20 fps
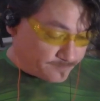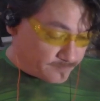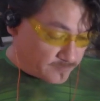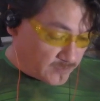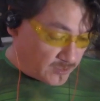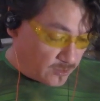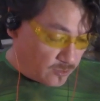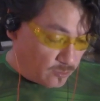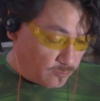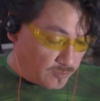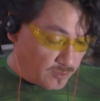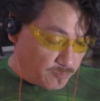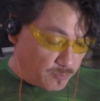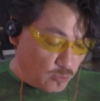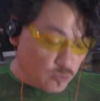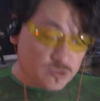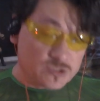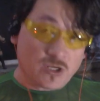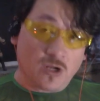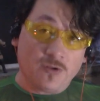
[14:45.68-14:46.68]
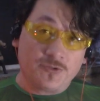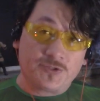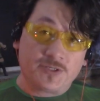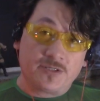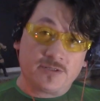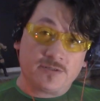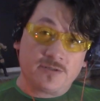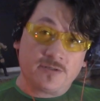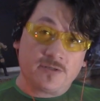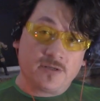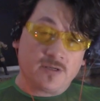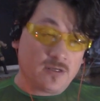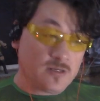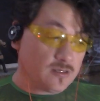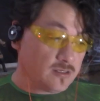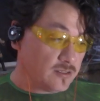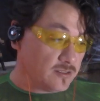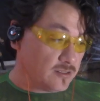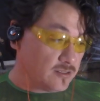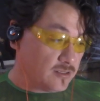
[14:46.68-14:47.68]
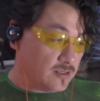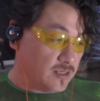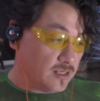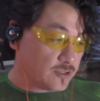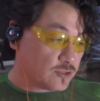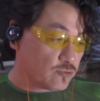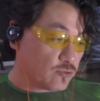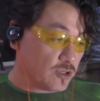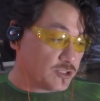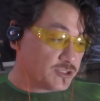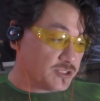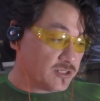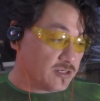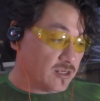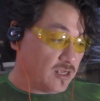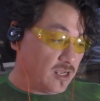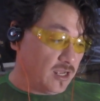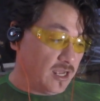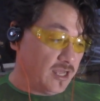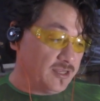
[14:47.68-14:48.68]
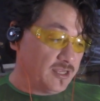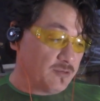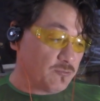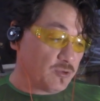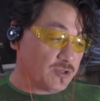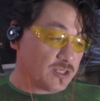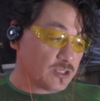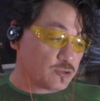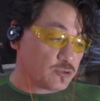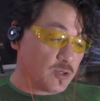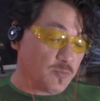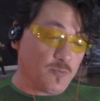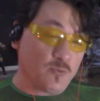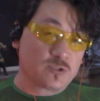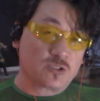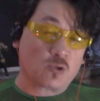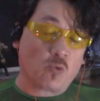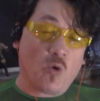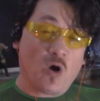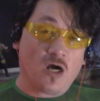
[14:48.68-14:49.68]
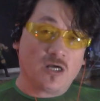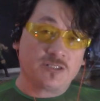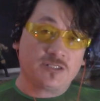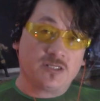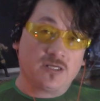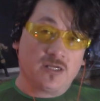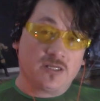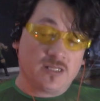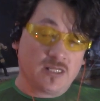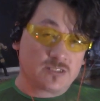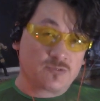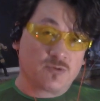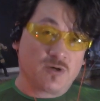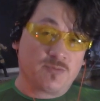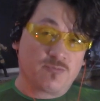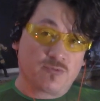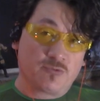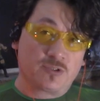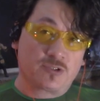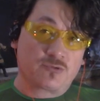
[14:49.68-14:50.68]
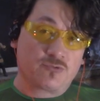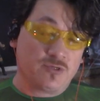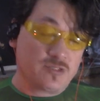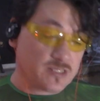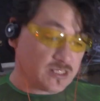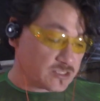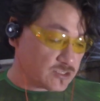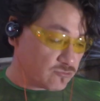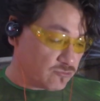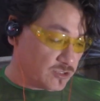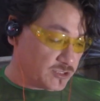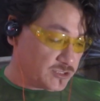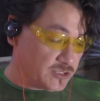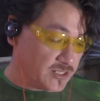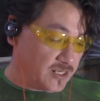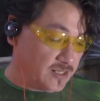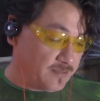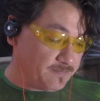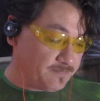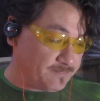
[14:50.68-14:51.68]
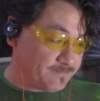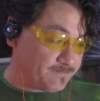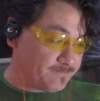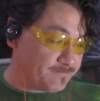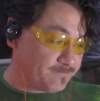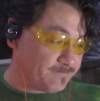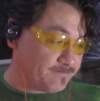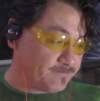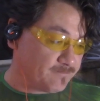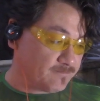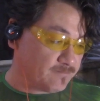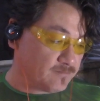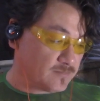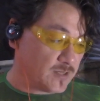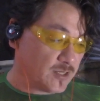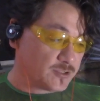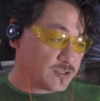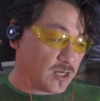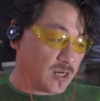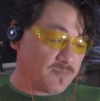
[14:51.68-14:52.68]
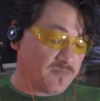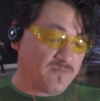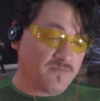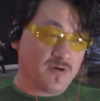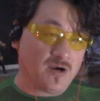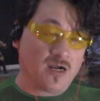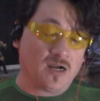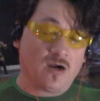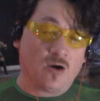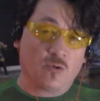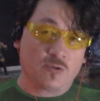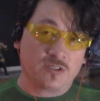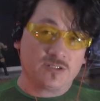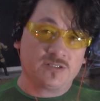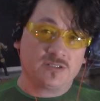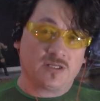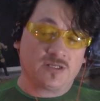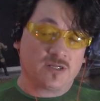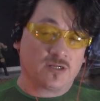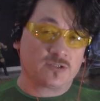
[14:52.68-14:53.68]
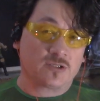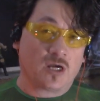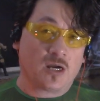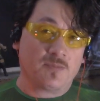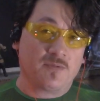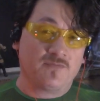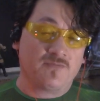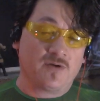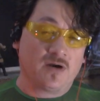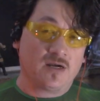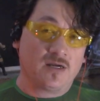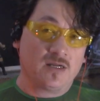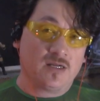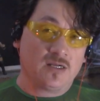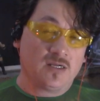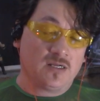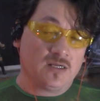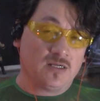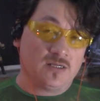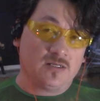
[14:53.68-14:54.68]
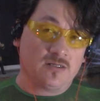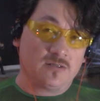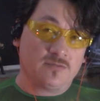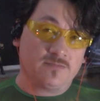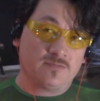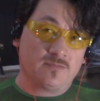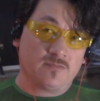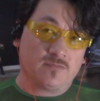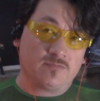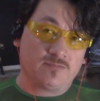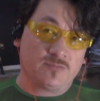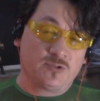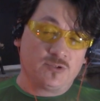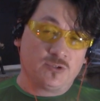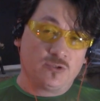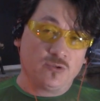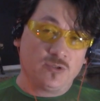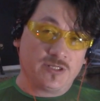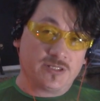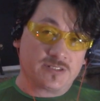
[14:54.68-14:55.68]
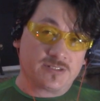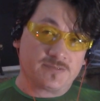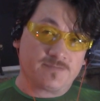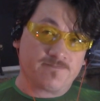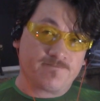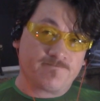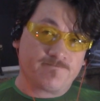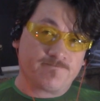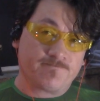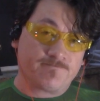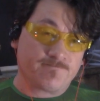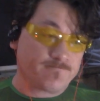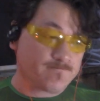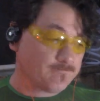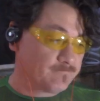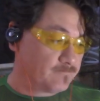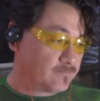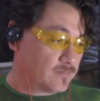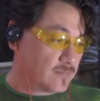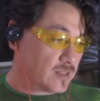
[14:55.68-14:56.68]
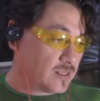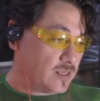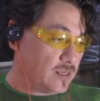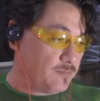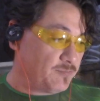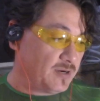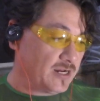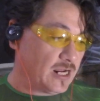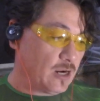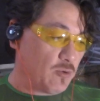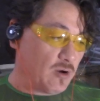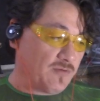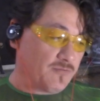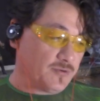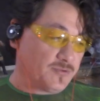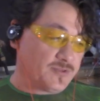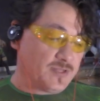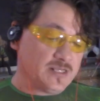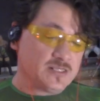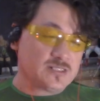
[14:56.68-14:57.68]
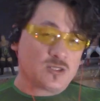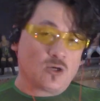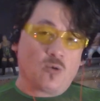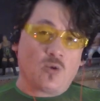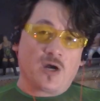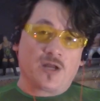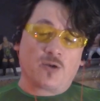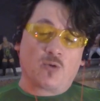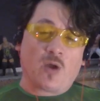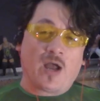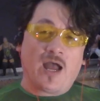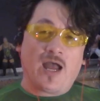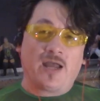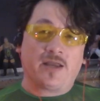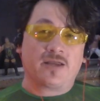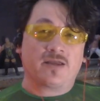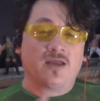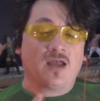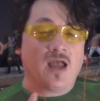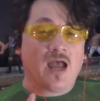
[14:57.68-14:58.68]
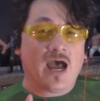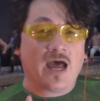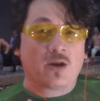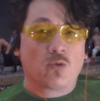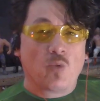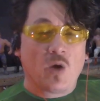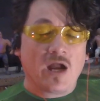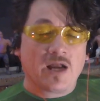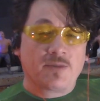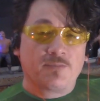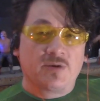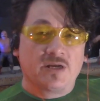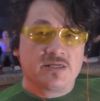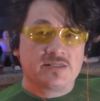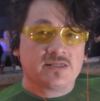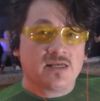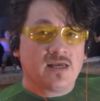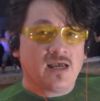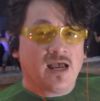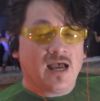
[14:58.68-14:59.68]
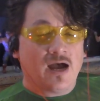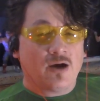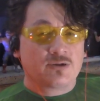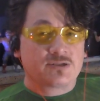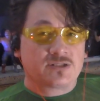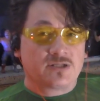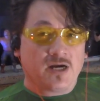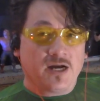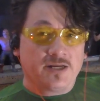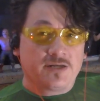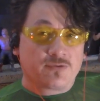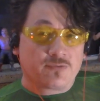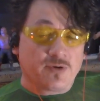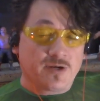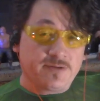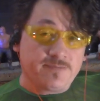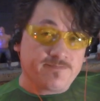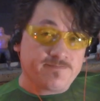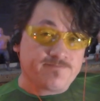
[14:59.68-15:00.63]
moonsault and crushing. And then with a triple squash, that's right, Brutus Creed gets crushed again on top of Otis and on top of, Julius. But however, things go out of whack because outside the ring,